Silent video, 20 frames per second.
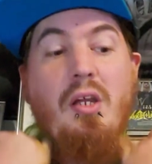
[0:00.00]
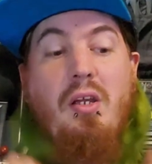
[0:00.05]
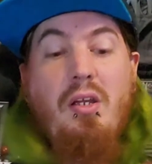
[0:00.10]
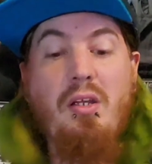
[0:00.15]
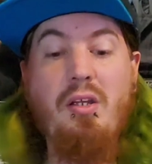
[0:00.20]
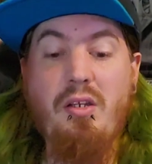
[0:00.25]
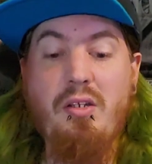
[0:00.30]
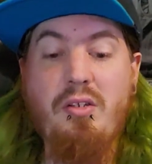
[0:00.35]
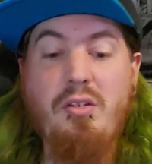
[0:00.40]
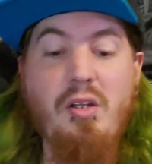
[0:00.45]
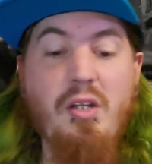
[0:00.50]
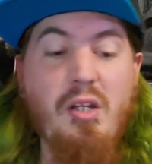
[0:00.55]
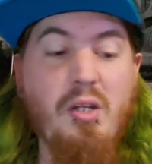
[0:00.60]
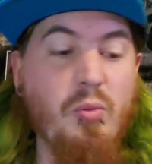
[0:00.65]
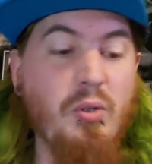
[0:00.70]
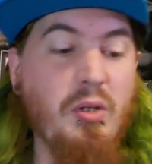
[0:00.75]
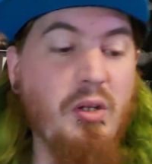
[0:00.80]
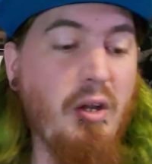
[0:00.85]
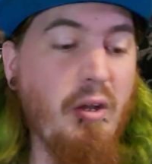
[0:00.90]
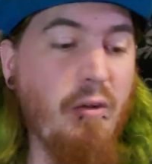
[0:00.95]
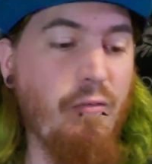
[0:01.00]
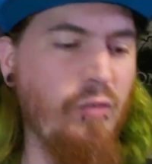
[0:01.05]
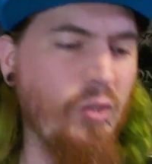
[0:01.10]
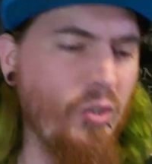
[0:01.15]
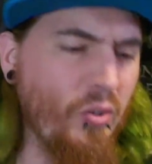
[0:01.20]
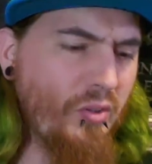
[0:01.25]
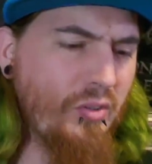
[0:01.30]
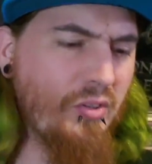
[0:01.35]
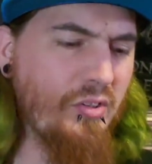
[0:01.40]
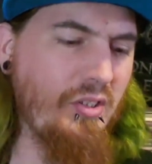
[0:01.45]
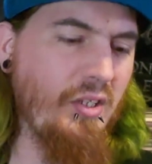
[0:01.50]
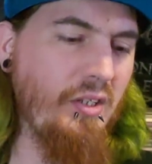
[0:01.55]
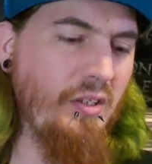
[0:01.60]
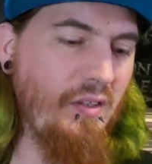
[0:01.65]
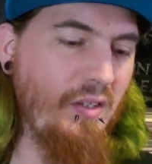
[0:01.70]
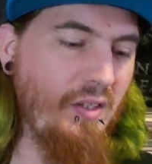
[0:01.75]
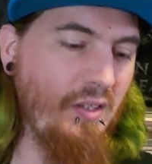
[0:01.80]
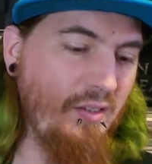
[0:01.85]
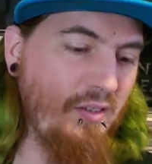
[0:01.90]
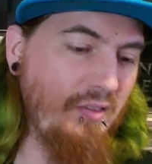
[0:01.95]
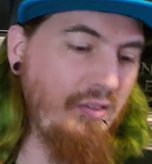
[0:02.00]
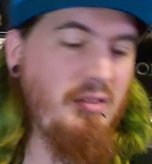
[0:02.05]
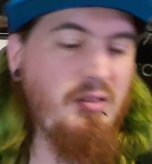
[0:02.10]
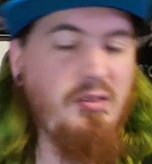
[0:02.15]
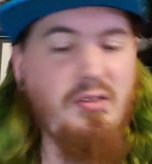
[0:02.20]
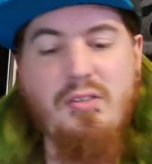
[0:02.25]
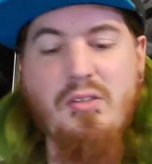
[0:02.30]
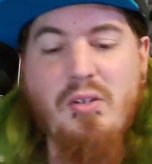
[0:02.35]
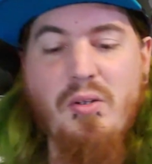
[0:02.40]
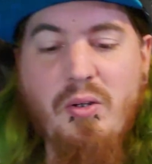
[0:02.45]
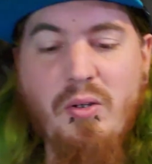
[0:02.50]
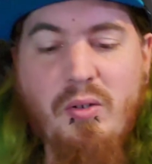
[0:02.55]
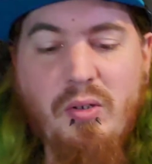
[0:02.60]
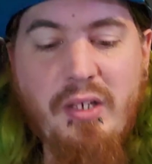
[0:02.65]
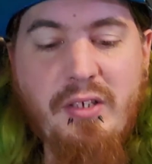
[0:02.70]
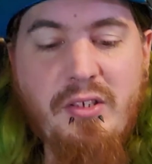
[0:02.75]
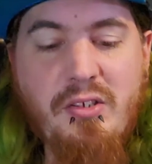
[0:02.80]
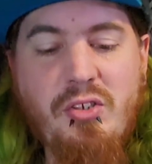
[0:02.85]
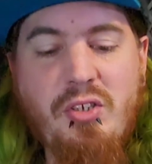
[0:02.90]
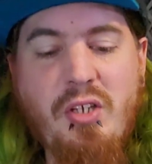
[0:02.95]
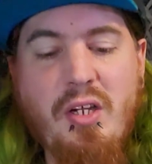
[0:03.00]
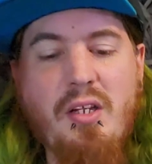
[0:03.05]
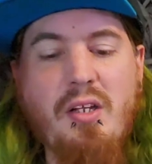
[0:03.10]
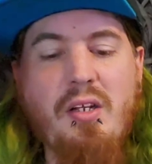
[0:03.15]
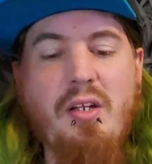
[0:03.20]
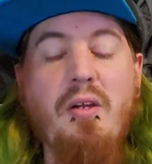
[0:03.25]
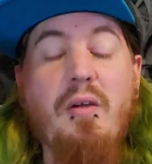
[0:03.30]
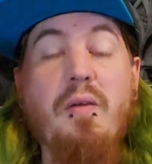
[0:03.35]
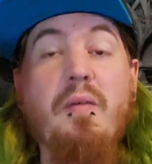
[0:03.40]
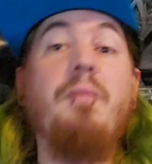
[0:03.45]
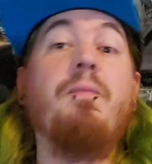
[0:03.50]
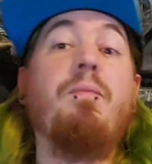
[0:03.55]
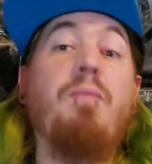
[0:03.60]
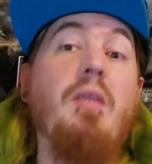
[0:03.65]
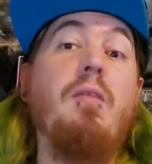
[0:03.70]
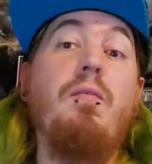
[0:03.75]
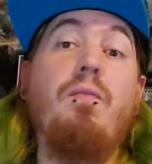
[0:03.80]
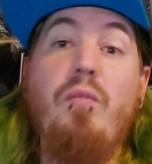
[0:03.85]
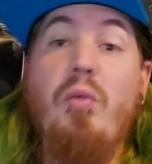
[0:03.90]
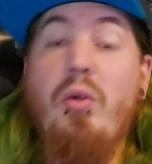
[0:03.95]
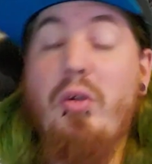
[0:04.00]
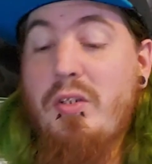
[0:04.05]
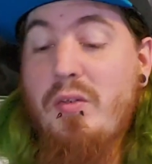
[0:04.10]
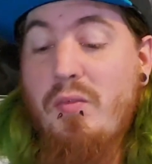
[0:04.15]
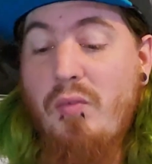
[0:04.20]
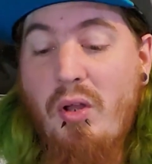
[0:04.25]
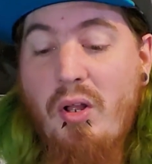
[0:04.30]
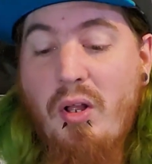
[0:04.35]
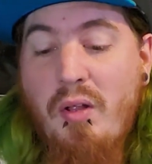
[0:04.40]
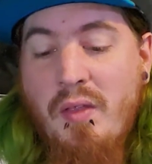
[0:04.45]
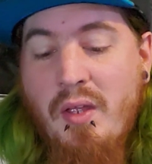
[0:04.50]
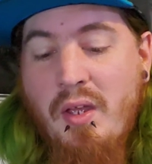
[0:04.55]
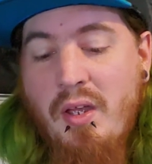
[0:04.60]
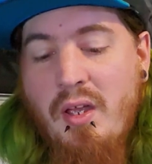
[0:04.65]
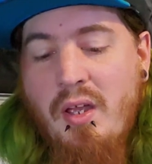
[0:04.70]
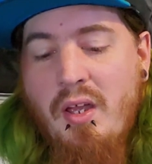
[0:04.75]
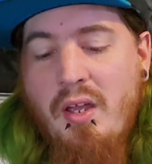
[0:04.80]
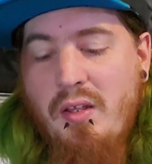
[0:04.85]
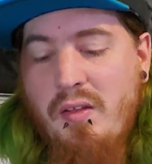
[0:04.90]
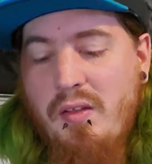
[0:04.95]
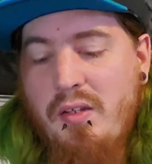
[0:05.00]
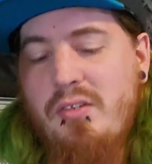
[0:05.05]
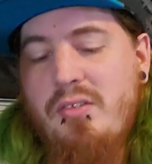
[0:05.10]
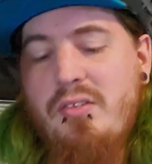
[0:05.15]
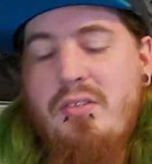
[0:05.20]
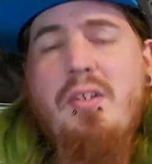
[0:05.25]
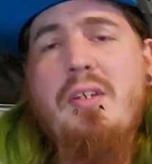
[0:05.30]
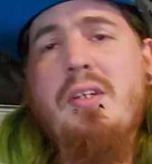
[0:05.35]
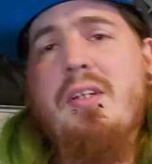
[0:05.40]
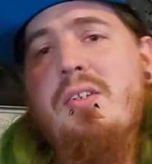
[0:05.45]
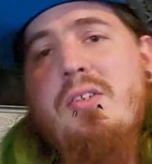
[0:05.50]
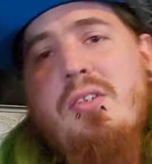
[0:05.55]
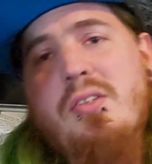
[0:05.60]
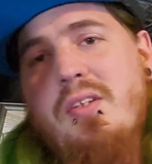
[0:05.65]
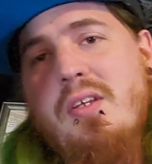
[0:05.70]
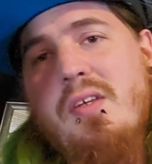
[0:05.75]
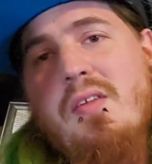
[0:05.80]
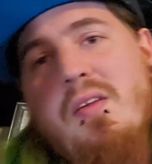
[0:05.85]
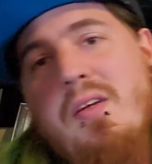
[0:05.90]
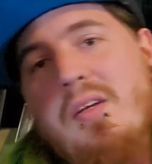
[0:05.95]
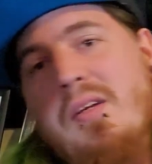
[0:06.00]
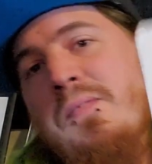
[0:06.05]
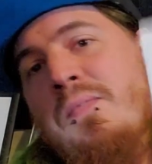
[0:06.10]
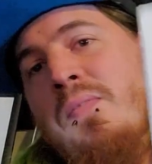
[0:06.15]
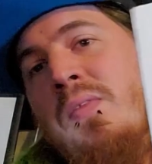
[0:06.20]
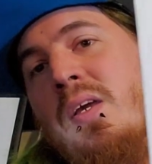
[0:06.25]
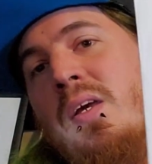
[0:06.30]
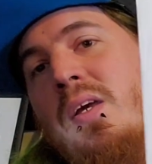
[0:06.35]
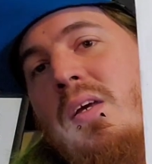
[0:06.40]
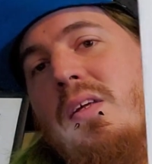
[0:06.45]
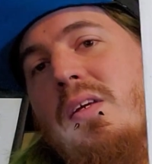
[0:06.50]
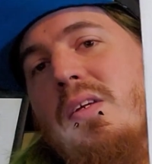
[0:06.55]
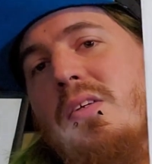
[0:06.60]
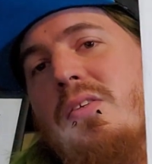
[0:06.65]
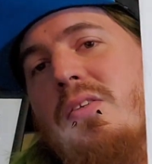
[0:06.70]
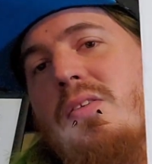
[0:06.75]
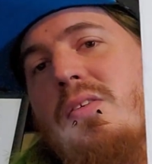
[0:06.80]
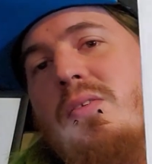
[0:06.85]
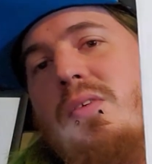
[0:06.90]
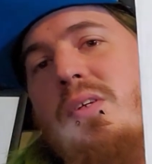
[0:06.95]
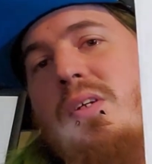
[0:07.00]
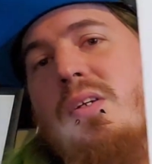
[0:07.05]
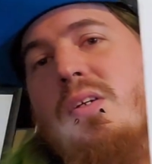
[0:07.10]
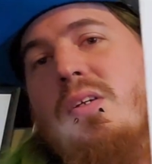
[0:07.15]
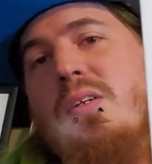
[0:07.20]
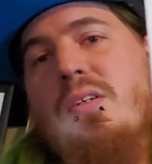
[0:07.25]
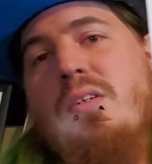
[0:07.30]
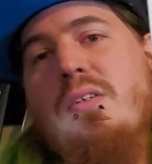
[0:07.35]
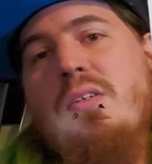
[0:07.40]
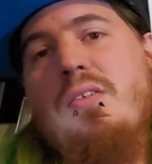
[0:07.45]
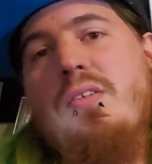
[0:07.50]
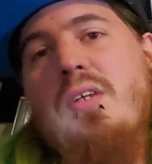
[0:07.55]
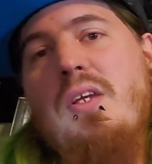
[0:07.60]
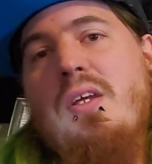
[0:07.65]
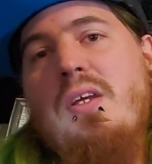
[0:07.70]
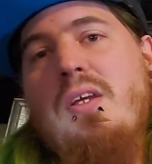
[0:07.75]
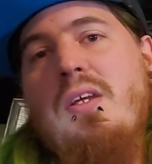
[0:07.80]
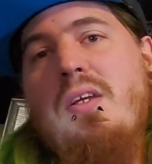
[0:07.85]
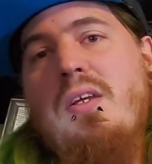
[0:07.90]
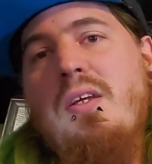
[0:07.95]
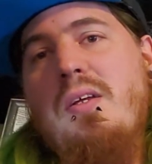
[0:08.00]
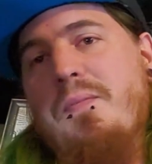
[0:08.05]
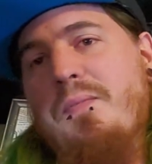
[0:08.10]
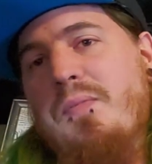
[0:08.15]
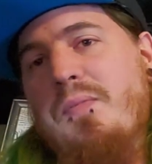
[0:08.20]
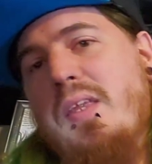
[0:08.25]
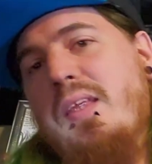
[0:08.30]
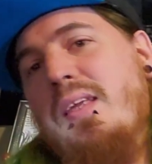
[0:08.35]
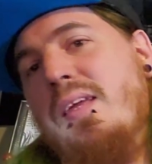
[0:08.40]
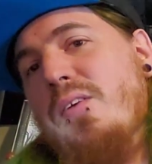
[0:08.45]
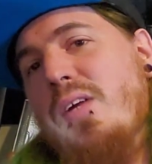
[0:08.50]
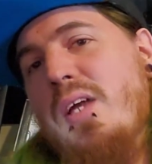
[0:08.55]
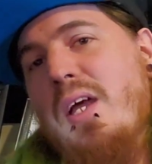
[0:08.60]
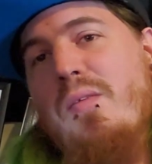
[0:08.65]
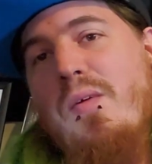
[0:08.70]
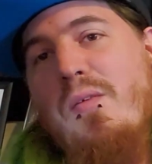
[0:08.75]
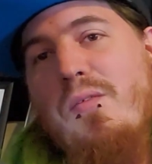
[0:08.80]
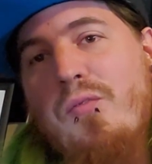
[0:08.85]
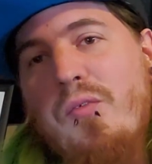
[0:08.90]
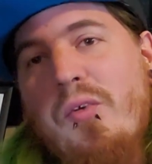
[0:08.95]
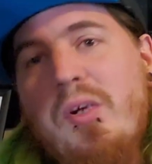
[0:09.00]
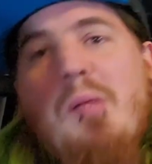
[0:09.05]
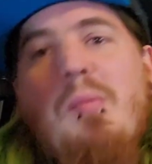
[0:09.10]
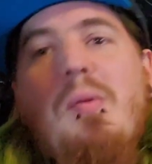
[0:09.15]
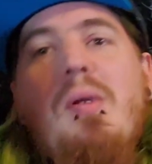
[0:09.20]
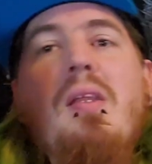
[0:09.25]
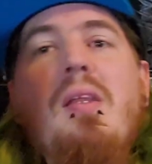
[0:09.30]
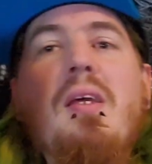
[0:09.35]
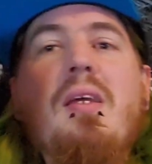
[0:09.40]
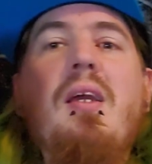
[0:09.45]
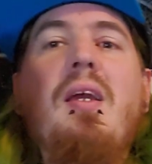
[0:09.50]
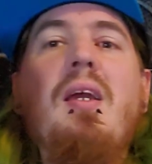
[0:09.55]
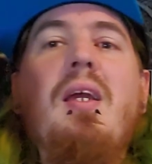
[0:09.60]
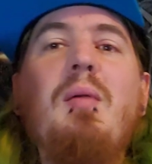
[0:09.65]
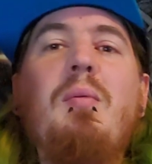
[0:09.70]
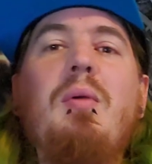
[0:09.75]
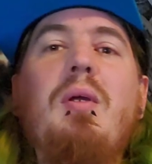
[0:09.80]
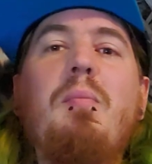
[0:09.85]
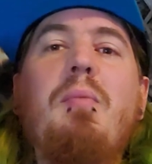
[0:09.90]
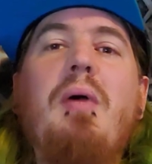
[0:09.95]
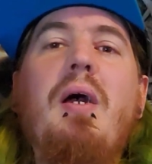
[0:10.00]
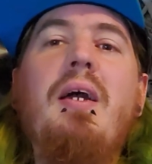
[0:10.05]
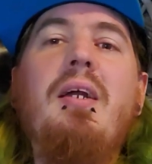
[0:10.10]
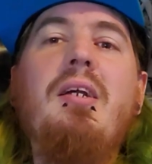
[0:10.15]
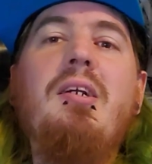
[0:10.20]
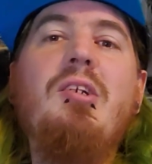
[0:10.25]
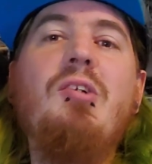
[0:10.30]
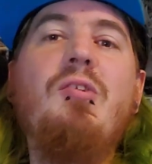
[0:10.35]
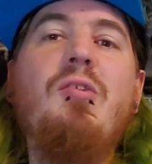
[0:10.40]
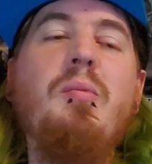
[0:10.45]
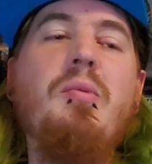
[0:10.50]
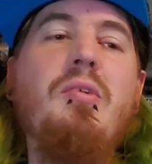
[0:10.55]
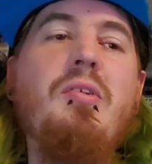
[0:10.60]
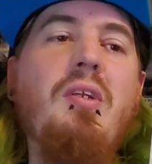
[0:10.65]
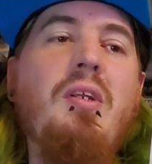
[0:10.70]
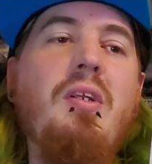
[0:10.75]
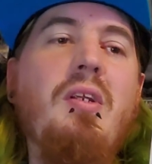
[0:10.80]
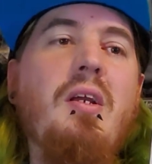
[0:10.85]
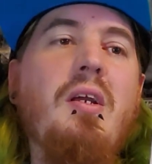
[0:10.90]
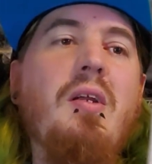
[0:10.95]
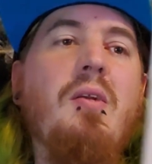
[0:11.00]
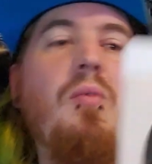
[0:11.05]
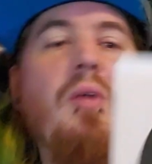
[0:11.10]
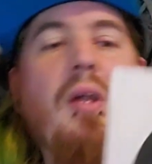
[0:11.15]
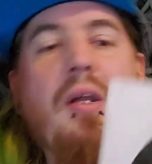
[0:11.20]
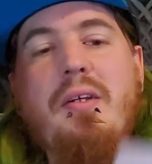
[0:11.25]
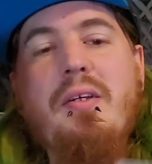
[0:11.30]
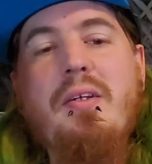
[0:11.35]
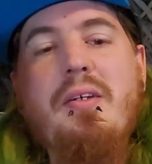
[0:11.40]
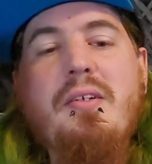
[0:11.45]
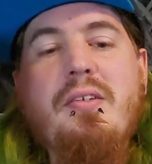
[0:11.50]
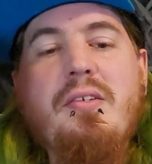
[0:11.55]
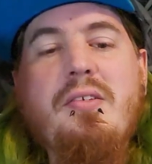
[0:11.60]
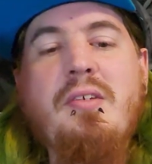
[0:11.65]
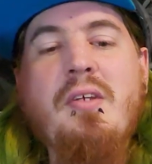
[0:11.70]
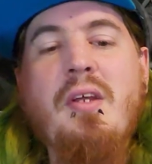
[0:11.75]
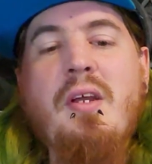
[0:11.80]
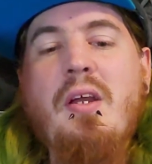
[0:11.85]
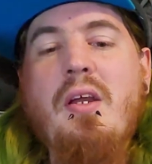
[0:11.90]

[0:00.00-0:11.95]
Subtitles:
And today we got a few interesting things, so let's check it out. First of all, this interesting thing. This is a kind of a freebie that came in a package from CDN Records.